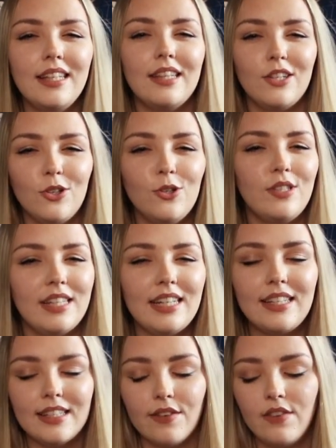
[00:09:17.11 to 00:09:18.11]
in the new
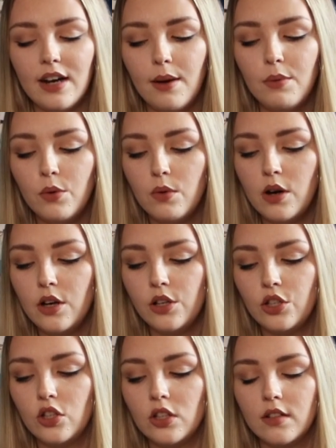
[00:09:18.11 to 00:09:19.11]
Series 7 Apple
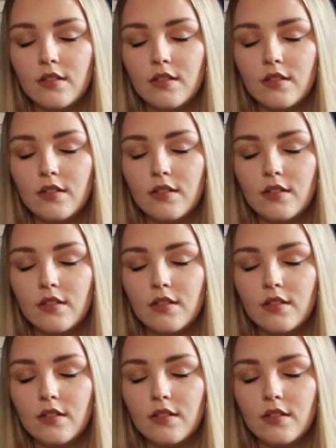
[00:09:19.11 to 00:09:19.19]
Watch,